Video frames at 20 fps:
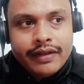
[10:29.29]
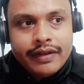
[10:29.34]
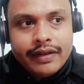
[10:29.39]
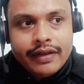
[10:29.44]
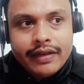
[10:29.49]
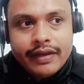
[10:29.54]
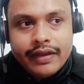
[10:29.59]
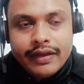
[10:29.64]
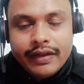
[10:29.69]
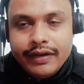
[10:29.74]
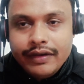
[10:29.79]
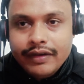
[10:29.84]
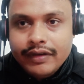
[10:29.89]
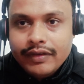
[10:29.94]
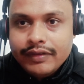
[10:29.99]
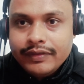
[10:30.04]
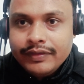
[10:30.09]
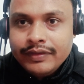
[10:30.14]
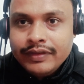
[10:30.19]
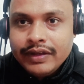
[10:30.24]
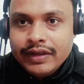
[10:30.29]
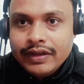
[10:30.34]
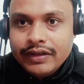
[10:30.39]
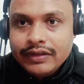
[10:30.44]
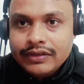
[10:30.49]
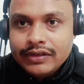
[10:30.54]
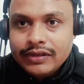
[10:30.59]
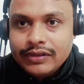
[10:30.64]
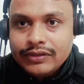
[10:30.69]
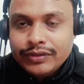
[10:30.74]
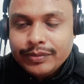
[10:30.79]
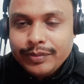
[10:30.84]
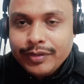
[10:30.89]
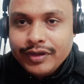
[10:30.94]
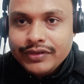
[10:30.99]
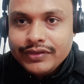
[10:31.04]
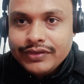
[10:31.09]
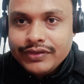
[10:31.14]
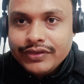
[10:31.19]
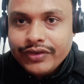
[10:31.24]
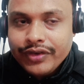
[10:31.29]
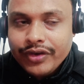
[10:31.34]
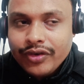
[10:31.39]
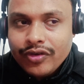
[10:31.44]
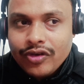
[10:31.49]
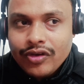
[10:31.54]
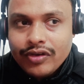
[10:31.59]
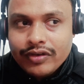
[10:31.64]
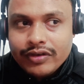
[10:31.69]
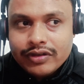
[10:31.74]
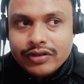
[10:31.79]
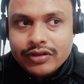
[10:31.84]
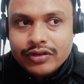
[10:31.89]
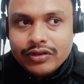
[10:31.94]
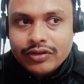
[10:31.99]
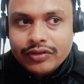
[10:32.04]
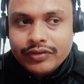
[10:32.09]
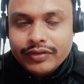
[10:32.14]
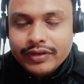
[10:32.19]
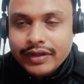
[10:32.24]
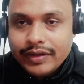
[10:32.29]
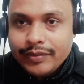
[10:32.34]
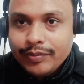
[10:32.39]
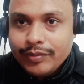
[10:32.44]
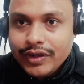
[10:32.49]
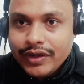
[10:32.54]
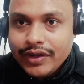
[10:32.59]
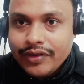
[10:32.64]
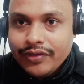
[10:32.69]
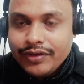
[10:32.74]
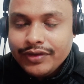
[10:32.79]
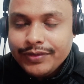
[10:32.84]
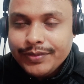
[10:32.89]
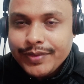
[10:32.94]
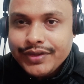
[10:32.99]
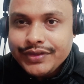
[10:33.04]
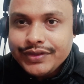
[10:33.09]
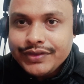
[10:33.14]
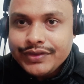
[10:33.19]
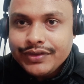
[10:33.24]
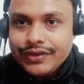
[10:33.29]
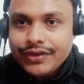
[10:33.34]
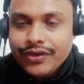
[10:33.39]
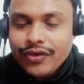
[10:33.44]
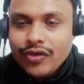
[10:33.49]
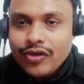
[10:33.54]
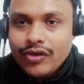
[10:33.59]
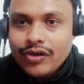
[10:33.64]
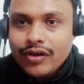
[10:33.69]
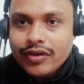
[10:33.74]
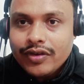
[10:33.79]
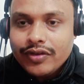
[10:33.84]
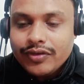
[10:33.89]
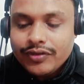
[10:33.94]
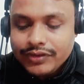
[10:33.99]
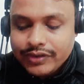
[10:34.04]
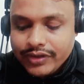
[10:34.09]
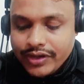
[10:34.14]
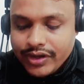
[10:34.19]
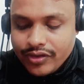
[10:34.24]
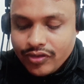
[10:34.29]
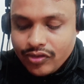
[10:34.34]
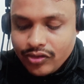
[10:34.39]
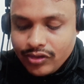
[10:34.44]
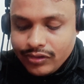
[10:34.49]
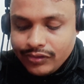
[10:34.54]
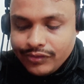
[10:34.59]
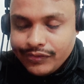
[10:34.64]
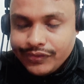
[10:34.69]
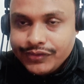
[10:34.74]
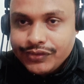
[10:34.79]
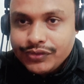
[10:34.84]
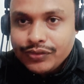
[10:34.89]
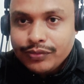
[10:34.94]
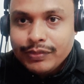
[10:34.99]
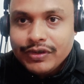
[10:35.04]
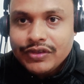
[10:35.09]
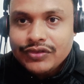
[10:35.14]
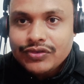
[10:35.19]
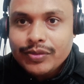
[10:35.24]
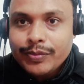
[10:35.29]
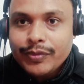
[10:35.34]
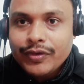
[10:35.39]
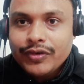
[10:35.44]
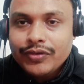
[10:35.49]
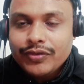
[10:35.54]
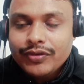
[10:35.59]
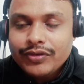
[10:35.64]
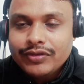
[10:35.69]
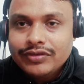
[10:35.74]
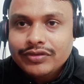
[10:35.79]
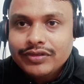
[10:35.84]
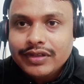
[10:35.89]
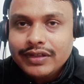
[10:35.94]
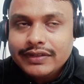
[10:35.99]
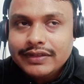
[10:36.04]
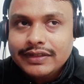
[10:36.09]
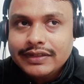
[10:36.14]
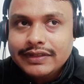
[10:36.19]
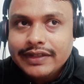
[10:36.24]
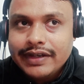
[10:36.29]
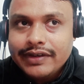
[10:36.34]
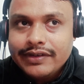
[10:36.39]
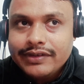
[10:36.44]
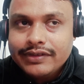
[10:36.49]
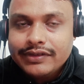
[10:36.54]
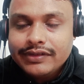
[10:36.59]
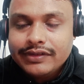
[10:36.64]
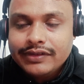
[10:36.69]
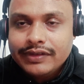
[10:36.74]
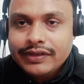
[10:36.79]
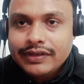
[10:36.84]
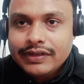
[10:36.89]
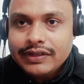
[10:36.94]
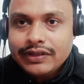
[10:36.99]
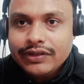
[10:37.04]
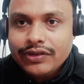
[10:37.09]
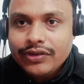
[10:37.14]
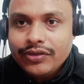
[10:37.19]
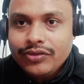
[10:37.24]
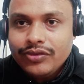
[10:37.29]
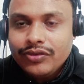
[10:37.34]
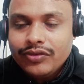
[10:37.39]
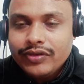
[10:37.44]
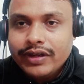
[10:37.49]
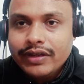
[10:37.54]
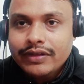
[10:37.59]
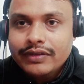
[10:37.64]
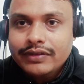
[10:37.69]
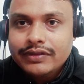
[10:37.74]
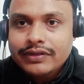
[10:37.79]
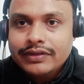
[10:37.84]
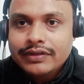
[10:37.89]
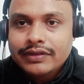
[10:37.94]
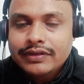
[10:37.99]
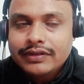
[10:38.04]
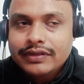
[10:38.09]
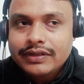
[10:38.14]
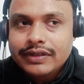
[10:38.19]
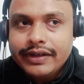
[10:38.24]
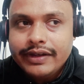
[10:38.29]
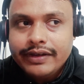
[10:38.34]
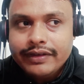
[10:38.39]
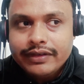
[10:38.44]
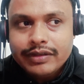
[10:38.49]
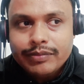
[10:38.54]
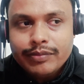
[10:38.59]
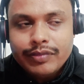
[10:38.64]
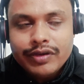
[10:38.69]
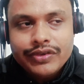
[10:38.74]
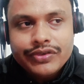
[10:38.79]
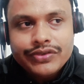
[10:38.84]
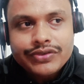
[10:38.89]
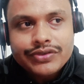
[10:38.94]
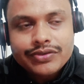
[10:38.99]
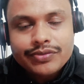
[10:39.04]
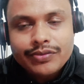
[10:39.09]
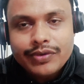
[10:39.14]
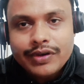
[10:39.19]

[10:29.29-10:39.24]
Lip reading: And there is also precision recall curve, the mean average precision recall curves, and all those. So based upon your use cases and scenario, you can select the best one.